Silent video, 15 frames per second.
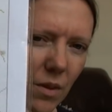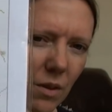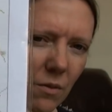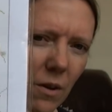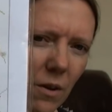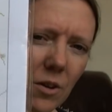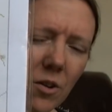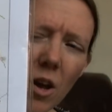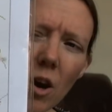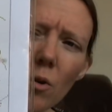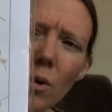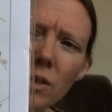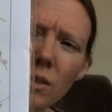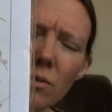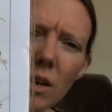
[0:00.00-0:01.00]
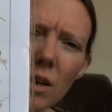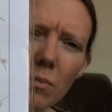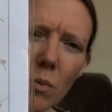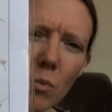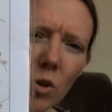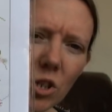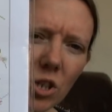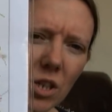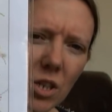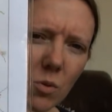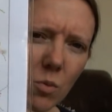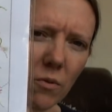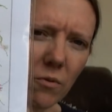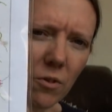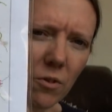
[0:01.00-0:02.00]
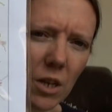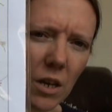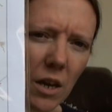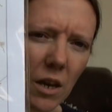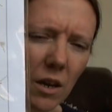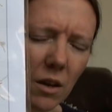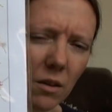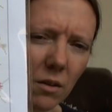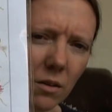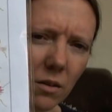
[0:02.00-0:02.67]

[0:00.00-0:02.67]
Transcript: In fact, no, I don't think I've been watching this one for a year.